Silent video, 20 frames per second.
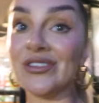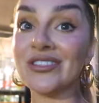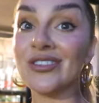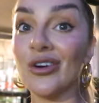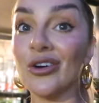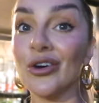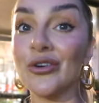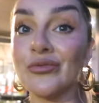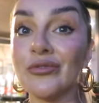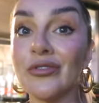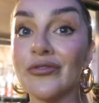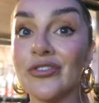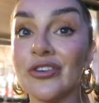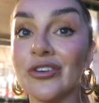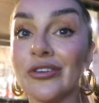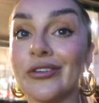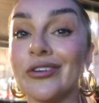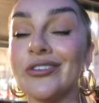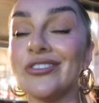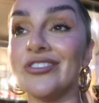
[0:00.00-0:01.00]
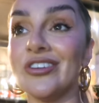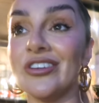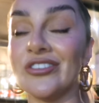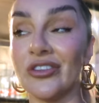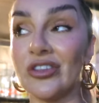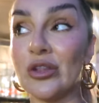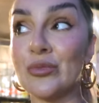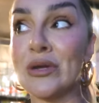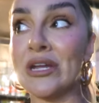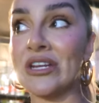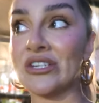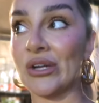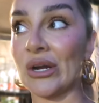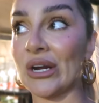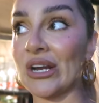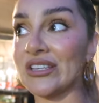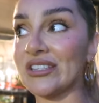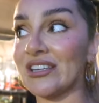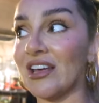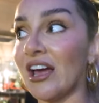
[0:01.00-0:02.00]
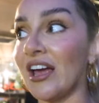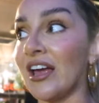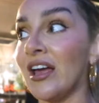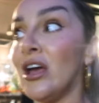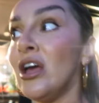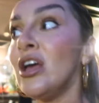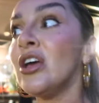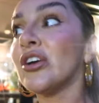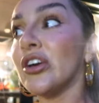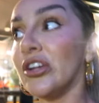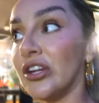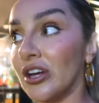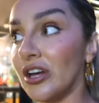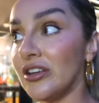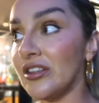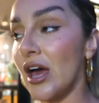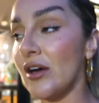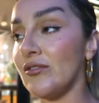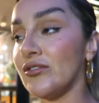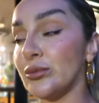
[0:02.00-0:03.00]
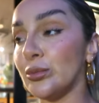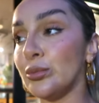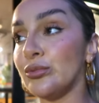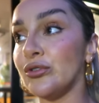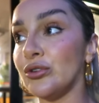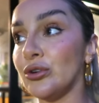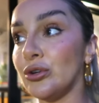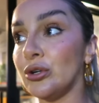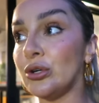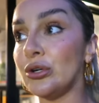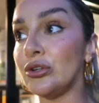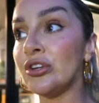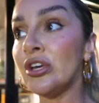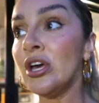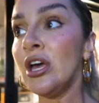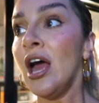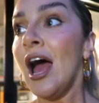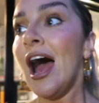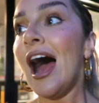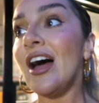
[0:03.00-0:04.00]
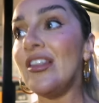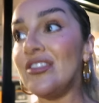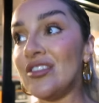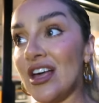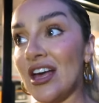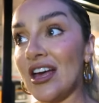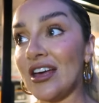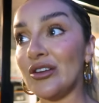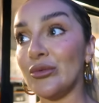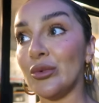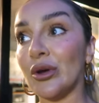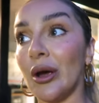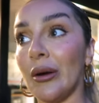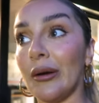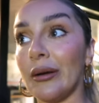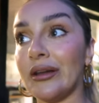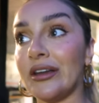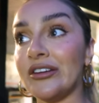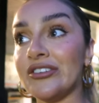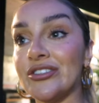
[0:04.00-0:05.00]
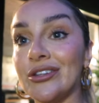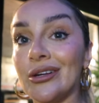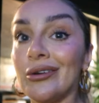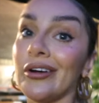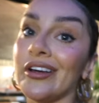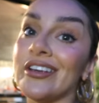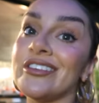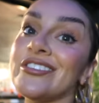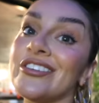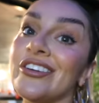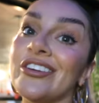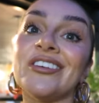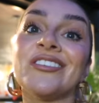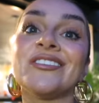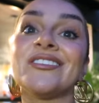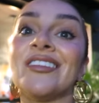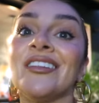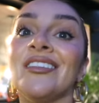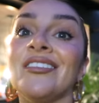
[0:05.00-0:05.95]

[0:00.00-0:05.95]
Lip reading: It's got good reviews and it's on the beach, like I say. We're going to go there for some food and then we're going into the craziness